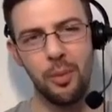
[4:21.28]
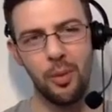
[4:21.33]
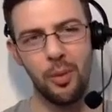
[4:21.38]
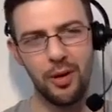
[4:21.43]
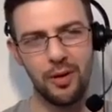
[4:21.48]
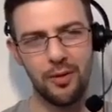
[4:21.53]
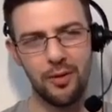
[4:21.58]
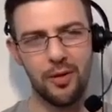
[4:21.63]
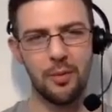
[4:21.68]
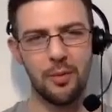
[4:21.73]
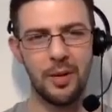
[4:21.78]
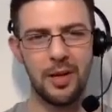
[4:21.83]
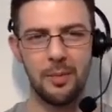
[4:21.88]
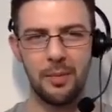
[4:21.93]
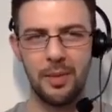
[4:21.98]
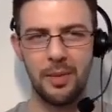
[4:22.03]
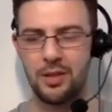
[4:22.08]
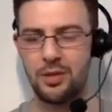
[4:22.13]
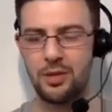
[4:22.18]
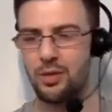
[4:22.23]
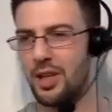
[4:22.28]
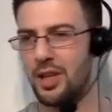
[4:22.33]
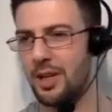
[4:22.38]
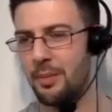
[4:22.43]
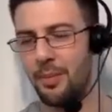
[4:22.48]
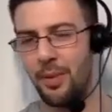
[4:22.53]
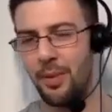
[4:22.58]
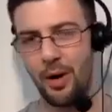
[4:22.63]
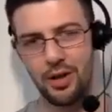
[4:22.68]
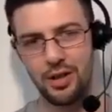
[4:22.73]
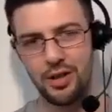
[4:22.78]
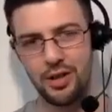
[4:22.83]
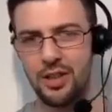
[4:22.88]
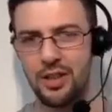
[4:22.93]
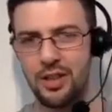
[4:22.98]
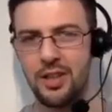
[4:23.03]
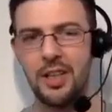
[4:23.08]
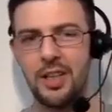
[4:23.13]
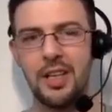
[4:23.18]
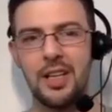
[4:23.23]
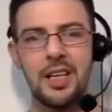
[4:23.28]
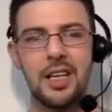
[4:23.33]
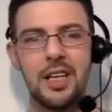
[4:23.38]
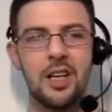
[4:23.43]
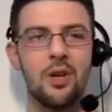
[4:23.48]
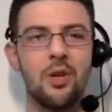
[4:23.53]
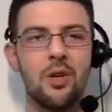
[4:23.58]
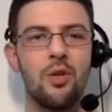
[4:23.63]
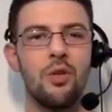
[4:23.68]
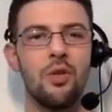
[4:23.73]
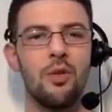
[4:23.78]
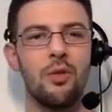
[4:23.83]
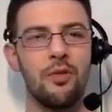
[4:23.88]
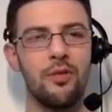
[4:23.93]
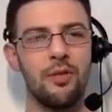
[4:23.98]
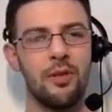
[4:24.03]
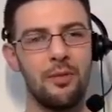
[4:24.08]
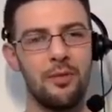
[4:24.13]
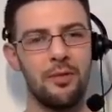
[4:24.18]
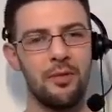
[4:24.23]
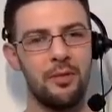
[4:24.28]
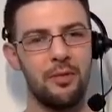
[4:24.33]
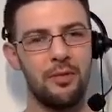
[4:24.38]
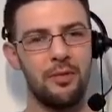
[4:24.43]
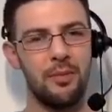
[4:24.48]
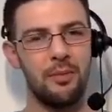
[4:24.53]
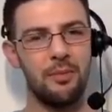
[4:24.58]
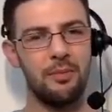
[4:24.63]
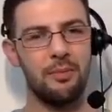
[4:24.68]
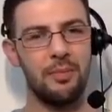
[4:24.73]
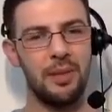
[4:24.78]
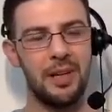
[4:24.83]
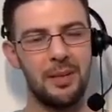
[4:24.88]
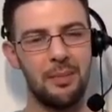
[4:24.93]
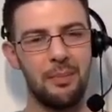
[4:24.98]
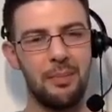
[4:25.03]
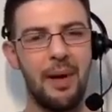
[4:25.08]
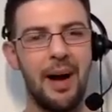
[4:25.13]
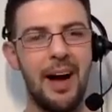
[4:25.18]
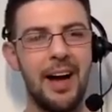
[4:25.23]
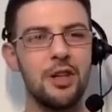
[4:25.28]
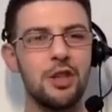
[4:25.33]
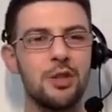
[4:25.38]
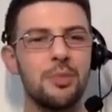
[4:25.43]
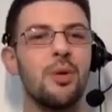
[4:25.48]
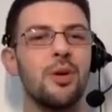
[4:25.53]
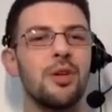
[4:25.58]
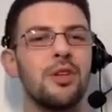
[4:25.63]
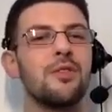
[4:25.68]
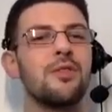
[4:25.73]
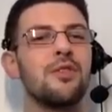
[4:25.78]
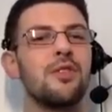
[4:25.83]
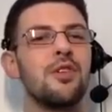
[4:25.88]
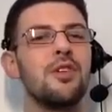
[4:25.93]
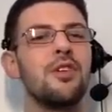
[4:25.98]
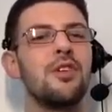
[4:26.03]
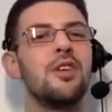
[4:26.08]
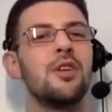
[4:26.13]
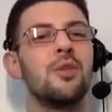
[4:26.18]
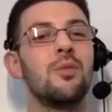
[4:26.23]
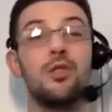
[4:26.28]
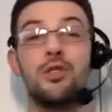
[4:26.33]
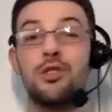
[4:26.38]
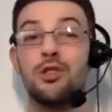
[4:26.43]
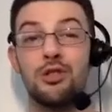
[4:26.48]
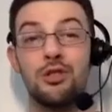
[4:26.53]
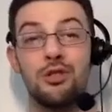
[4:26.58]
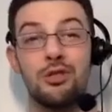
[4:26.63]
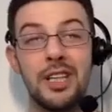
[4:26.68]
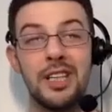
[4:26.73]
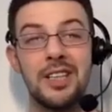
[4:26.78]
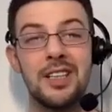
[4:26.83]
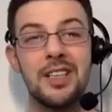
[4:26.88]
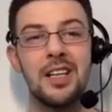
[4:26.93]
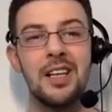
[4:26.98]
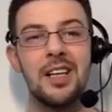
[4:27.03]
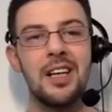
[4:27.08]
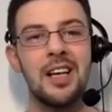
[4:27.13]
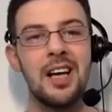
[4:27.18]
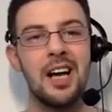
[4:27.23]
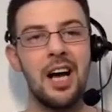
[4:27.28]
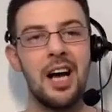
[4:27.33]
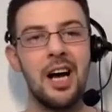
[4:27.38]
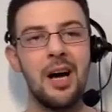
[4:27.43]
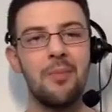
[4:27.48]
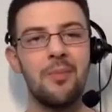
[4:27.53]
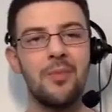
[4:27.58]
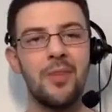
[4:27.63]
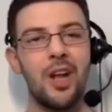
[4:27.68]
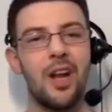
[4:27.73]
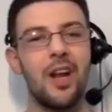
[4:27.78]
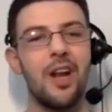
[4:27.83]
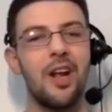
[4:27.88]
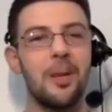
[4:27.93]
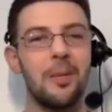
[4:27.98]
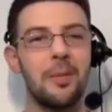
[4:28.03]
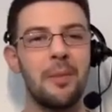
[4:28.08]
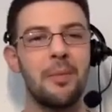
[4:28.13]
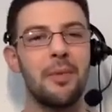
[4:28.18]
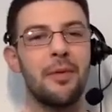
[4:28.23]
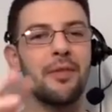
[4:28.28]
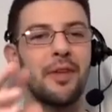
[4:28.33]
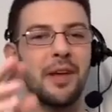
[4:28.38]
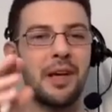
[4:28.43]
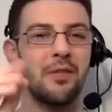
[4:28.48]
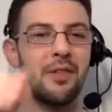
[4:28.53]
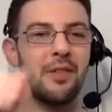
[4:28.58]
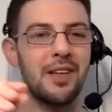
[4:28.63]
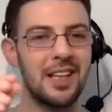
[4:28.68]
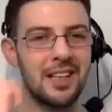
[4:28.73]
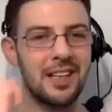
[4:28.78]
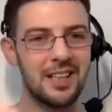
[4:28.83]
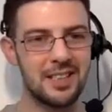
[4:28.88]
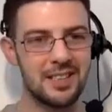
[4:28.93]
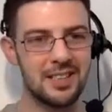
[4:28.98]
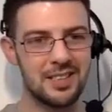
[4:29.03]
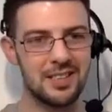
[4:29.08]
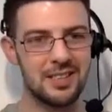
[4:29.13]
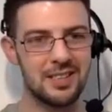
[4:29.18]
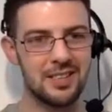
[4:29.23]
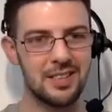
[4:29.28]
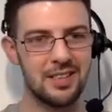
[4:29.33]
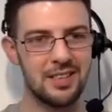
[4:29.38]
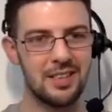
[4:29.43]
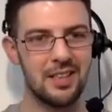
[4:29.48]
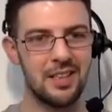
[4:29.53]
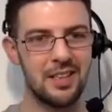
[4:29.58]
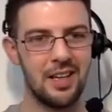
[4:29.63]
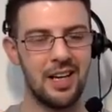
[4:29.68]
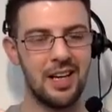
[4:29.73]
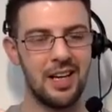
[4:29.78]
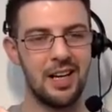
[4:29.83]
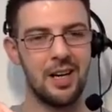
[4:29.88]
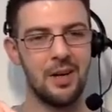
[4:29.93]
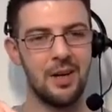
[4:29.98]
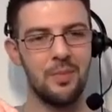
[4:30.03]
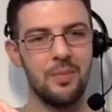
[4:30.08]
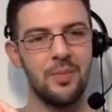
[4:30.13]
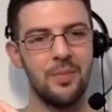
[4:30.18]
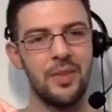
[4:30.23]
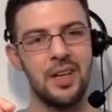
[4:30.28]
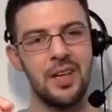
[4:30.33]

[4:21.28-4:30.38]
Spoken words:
point of view, being a business and personal. From being a buyer's point of view, which is great. Not a lot of people think of it like this. Um,